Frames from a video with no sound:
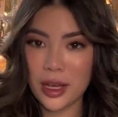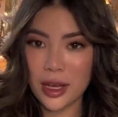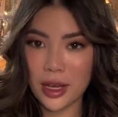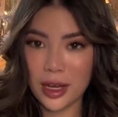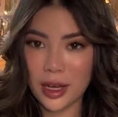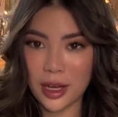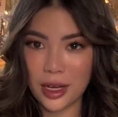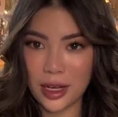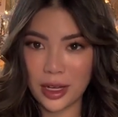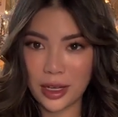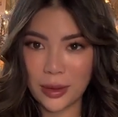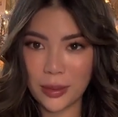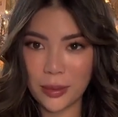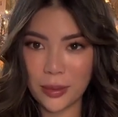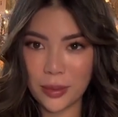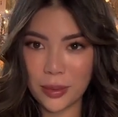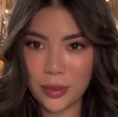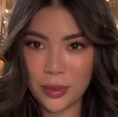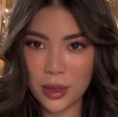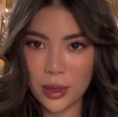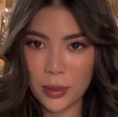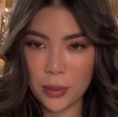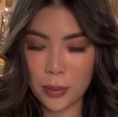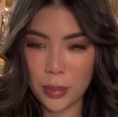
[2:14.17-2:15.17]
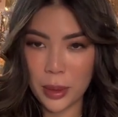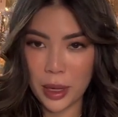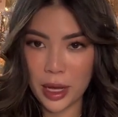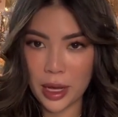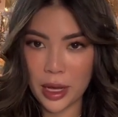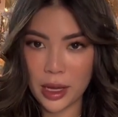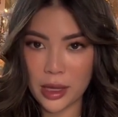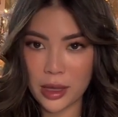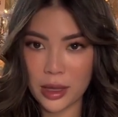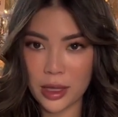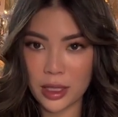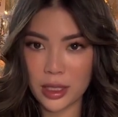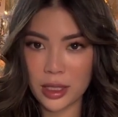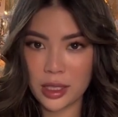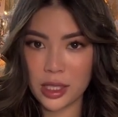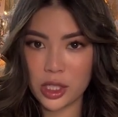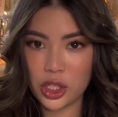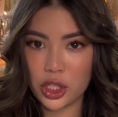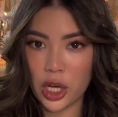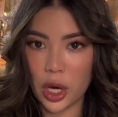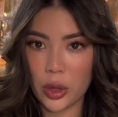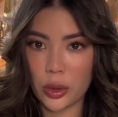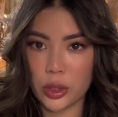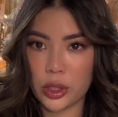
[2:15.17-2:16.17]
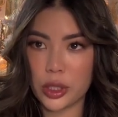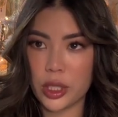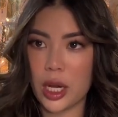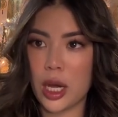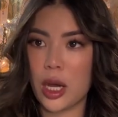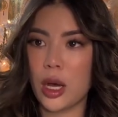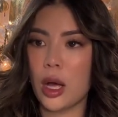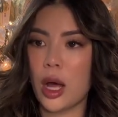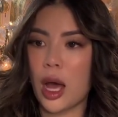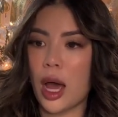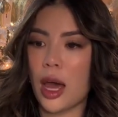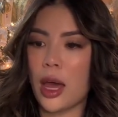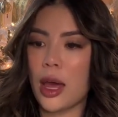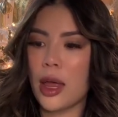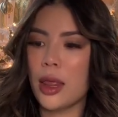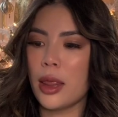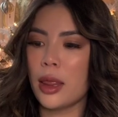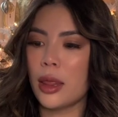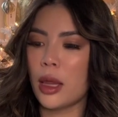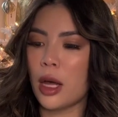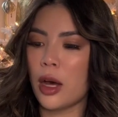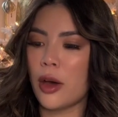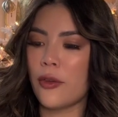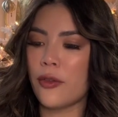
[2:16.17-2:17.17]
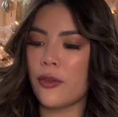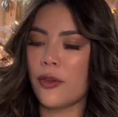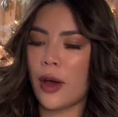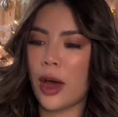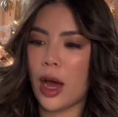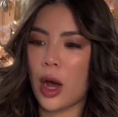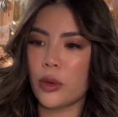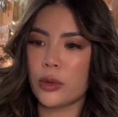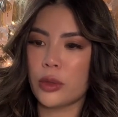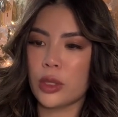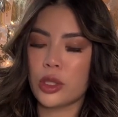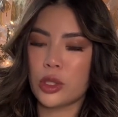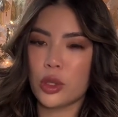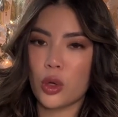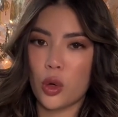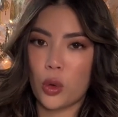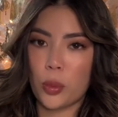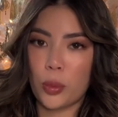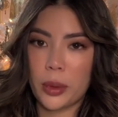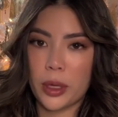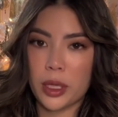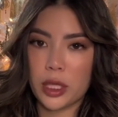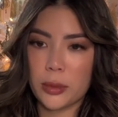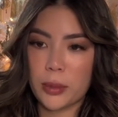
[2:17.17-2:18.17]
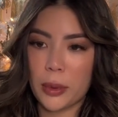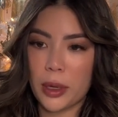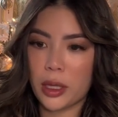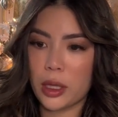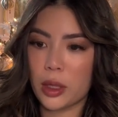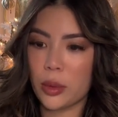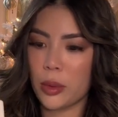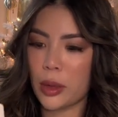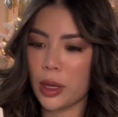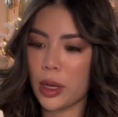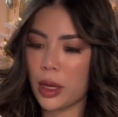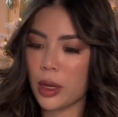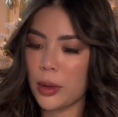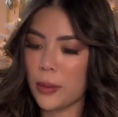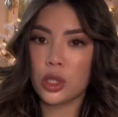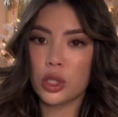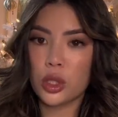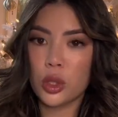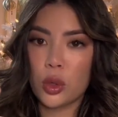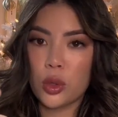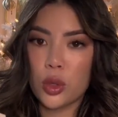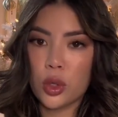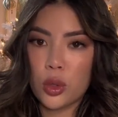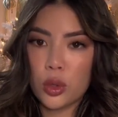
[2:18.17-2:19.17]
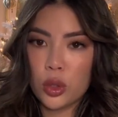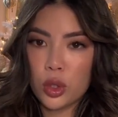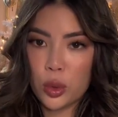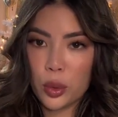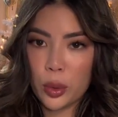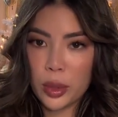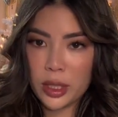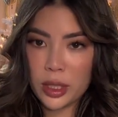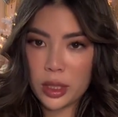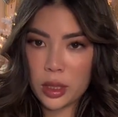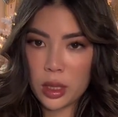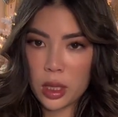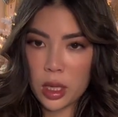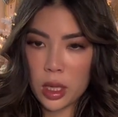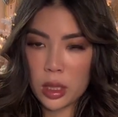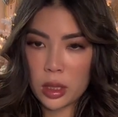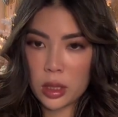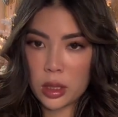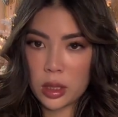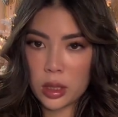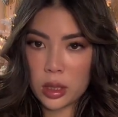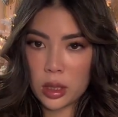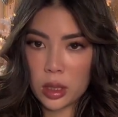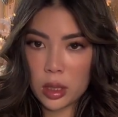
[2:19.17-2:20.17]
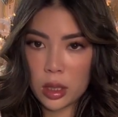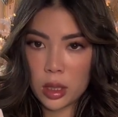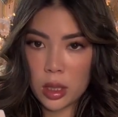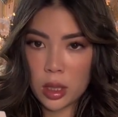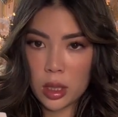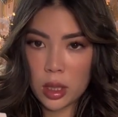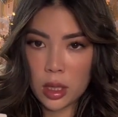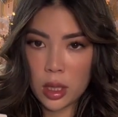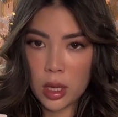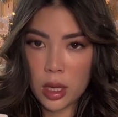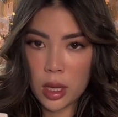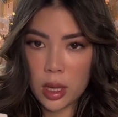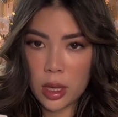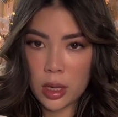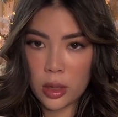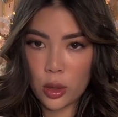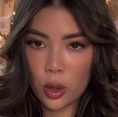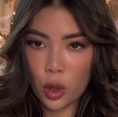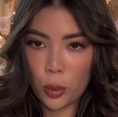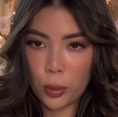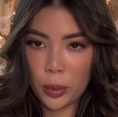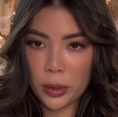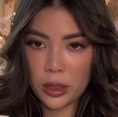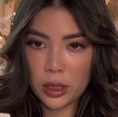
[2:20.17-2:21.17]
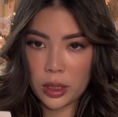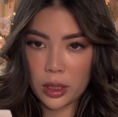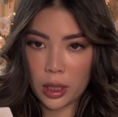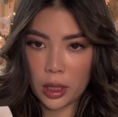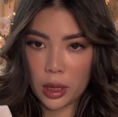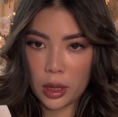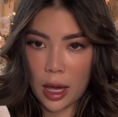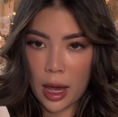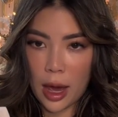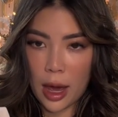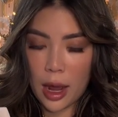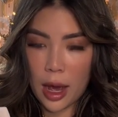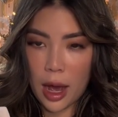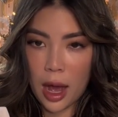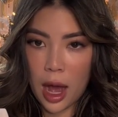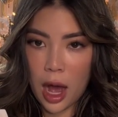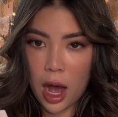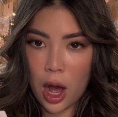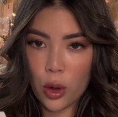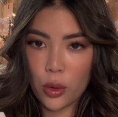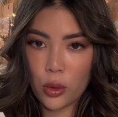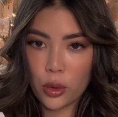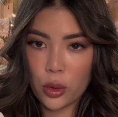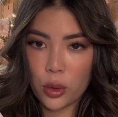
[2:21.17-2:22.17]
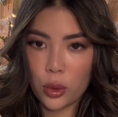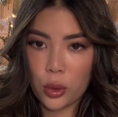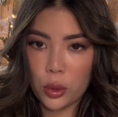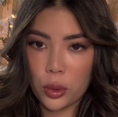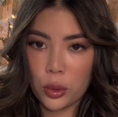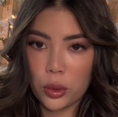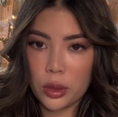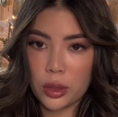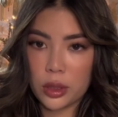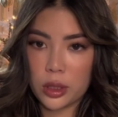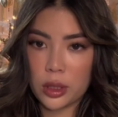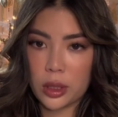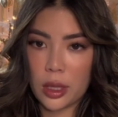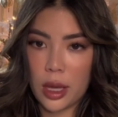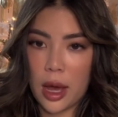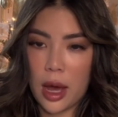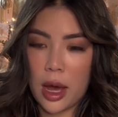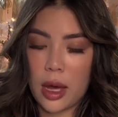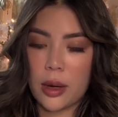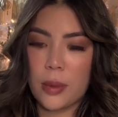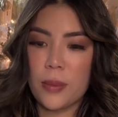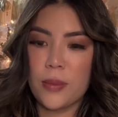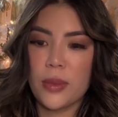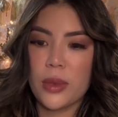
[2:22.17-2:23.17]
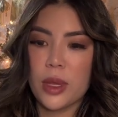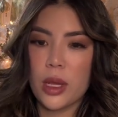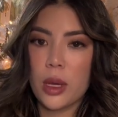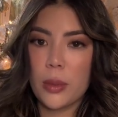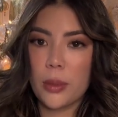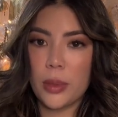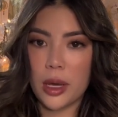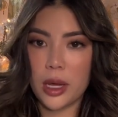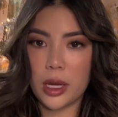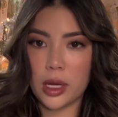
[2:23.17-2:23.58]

Um, but this is a shower gel. I love how this opens, by the way. So you twist this and it opens like that. How cool is that? But